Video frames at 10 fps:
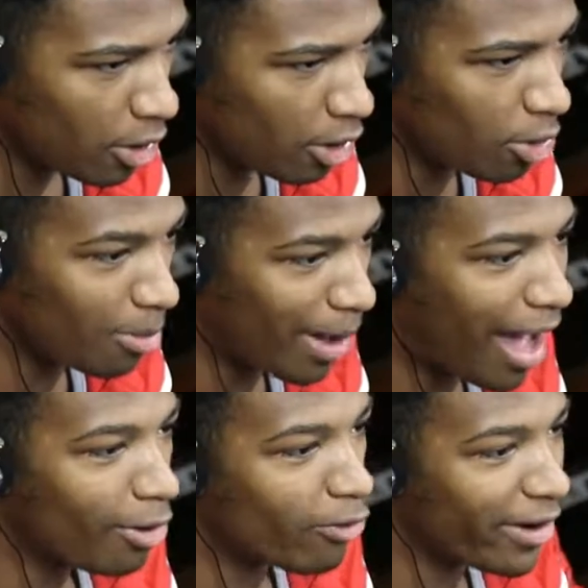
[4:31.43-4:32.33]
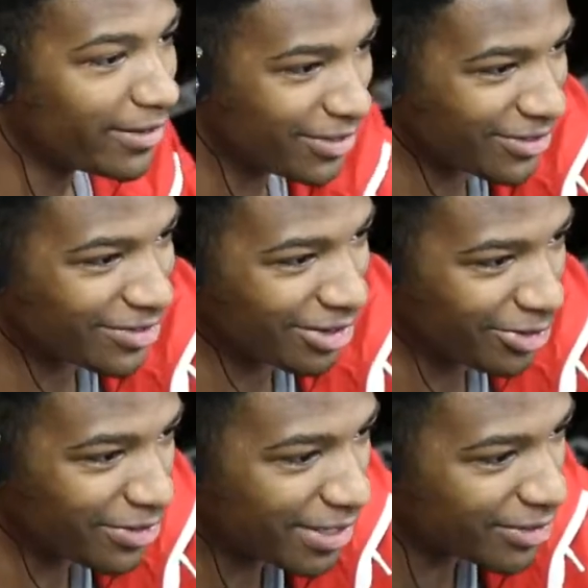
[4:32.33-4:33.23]
Oh, my, how crazy is this gonna look?
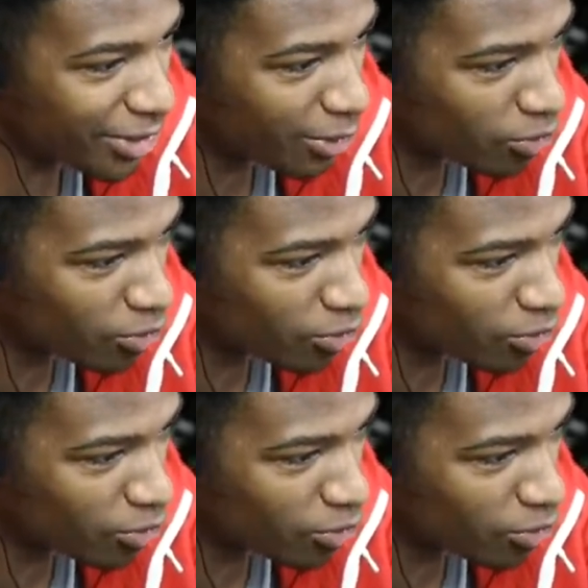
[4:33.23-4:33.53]
This nigga's gonna go